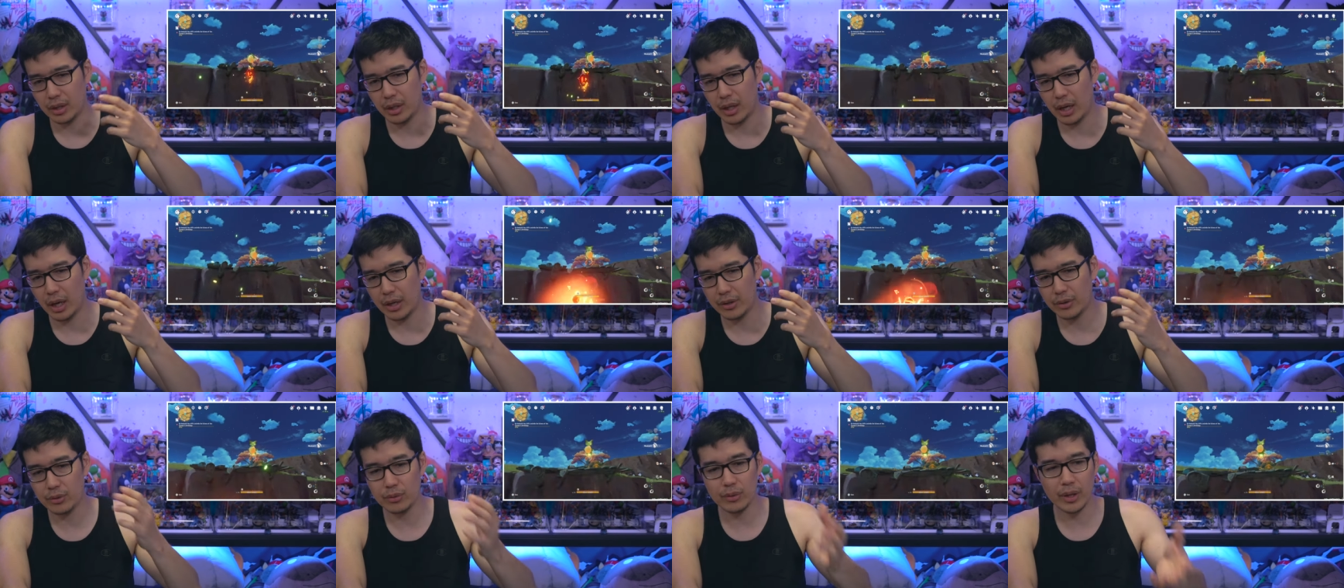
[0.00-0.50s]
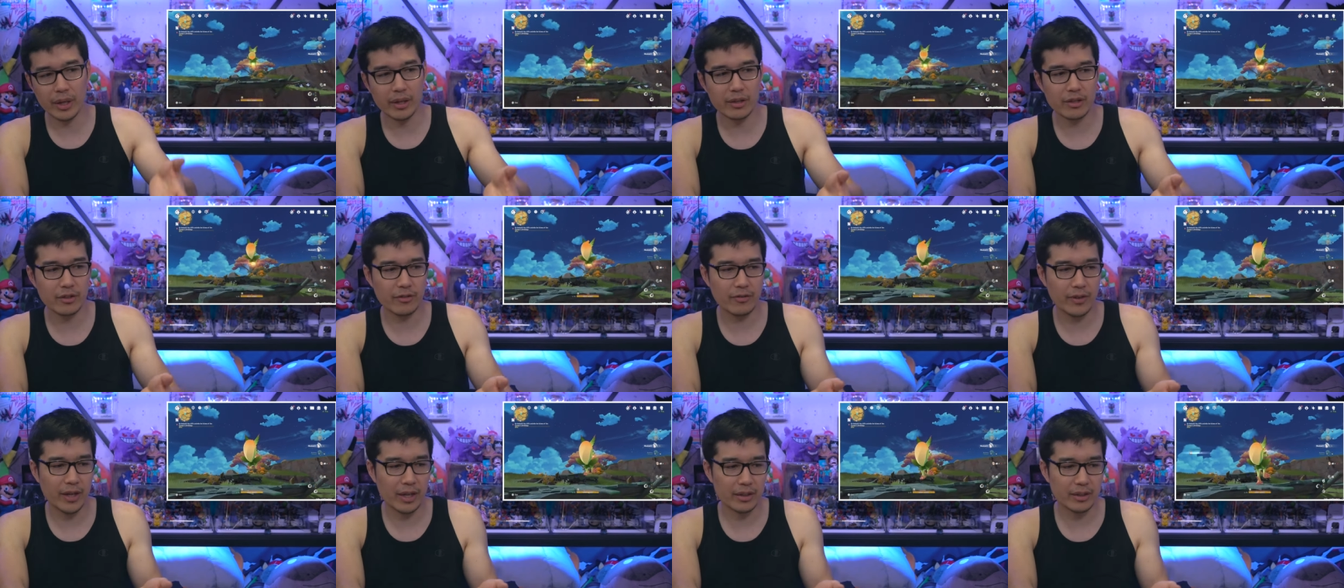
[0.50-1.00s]
I do like
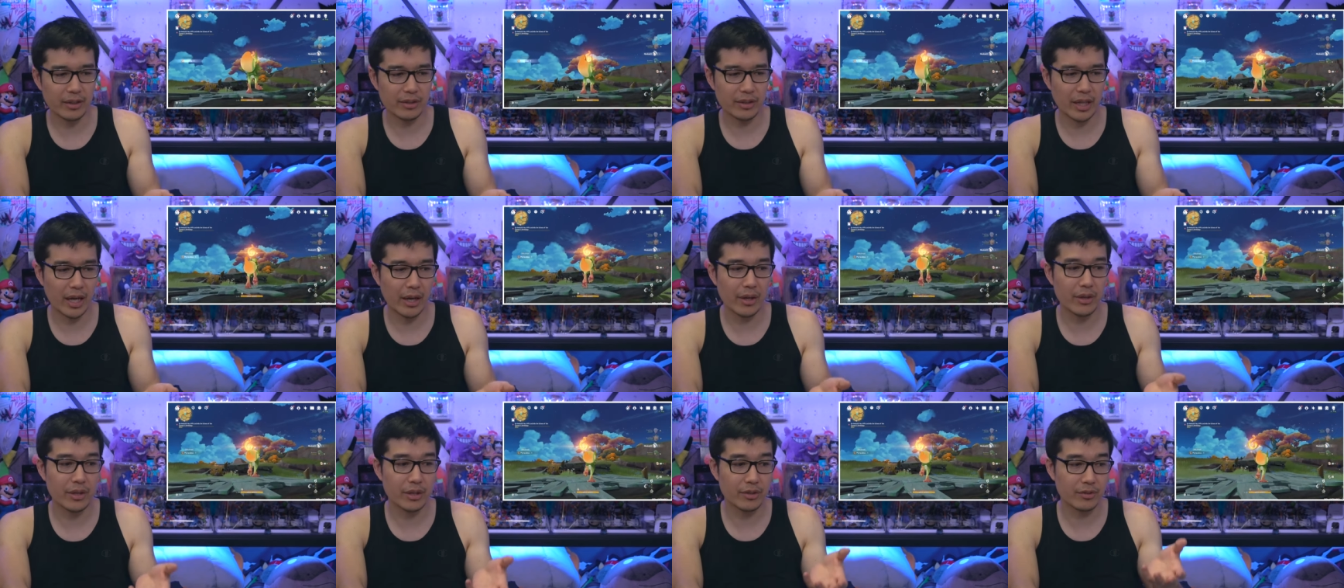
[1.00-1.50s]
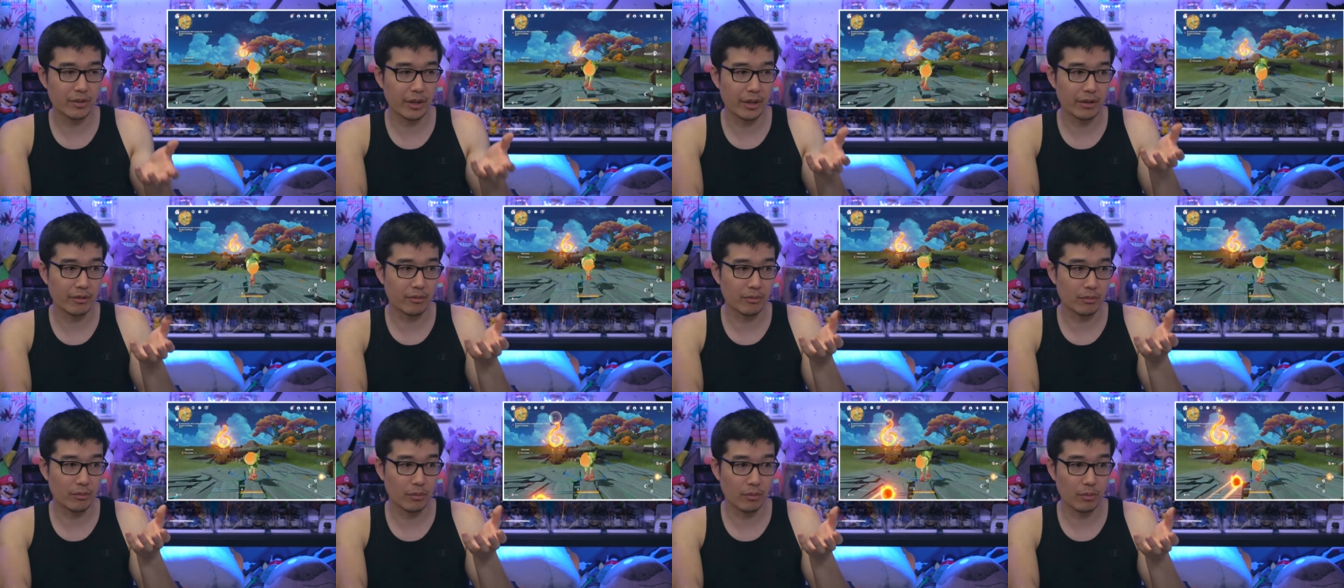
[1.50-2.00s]
the fact that now you can like
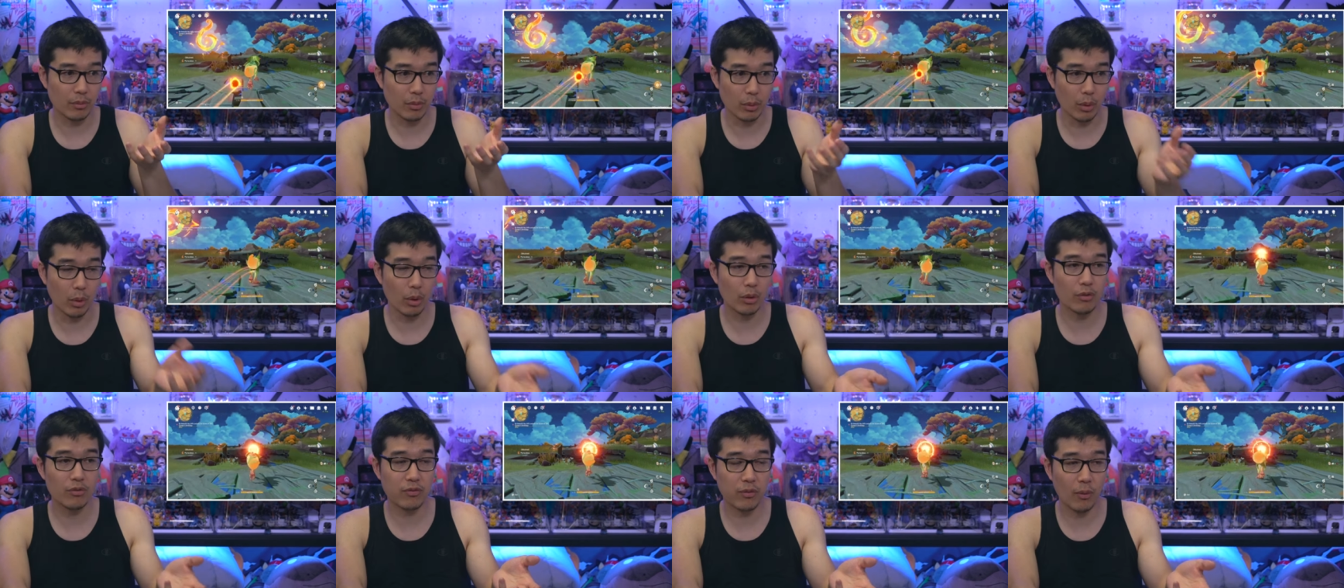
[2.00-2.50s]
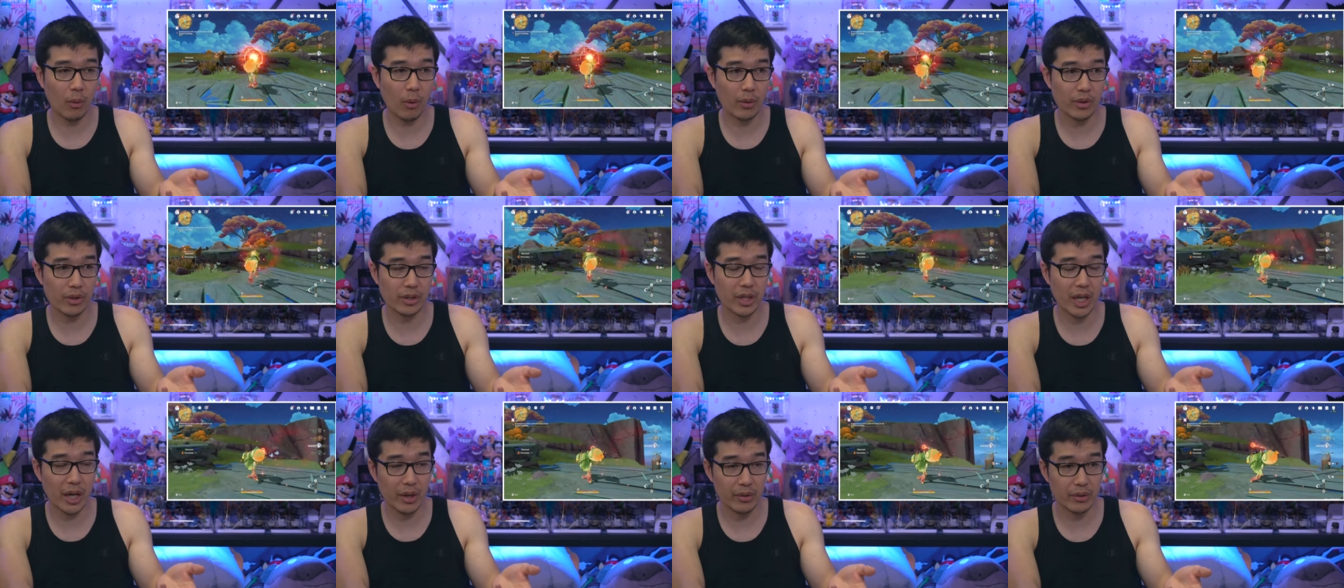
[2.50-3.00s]
look for
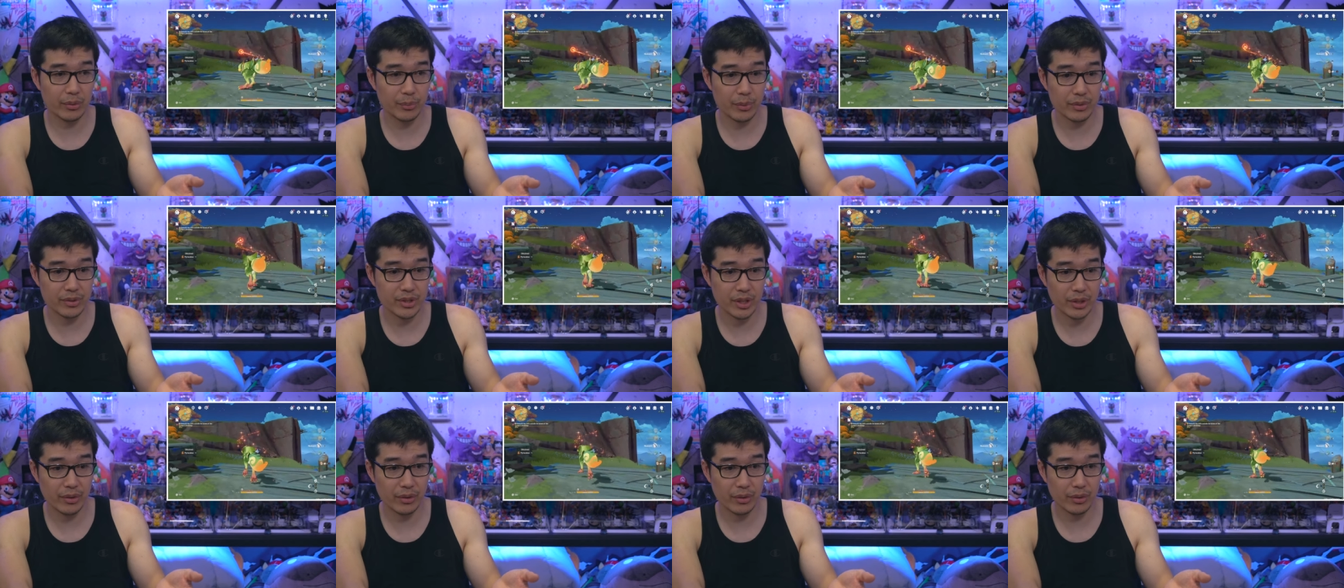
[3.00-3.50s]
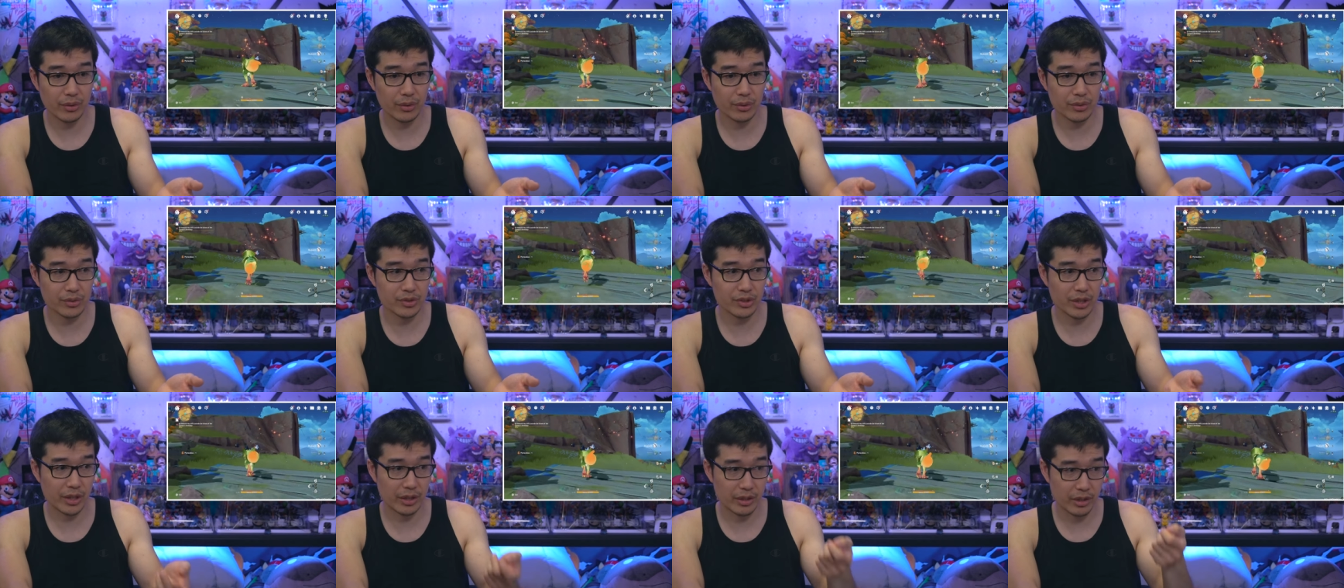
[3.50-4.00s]
the character
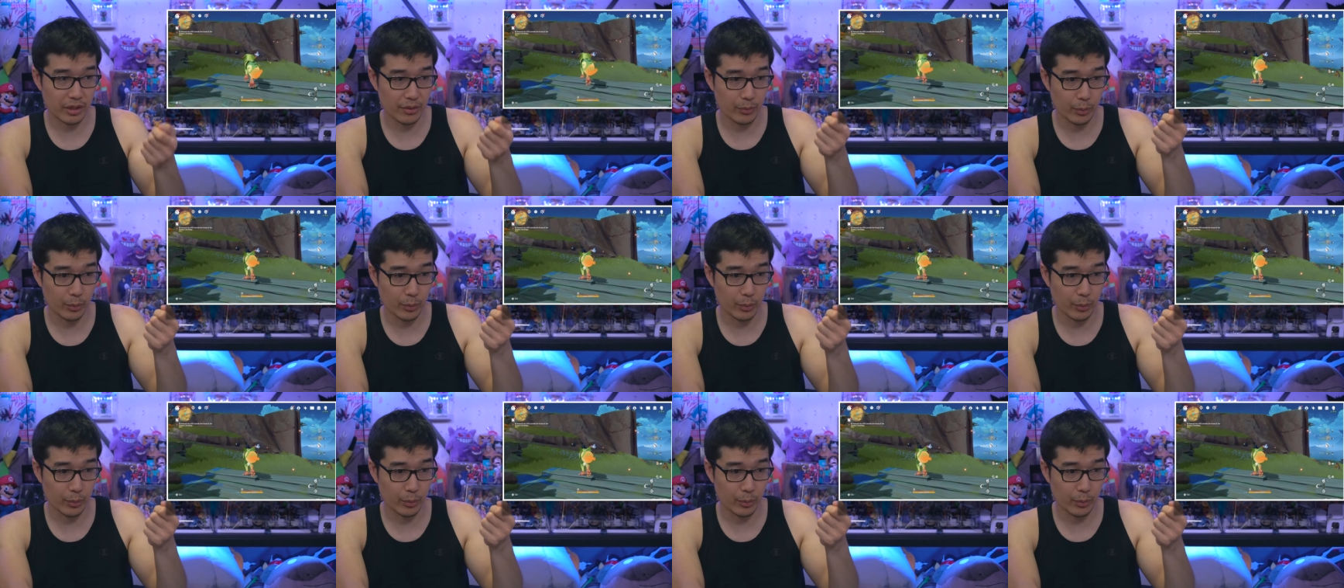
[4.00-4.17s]
materials like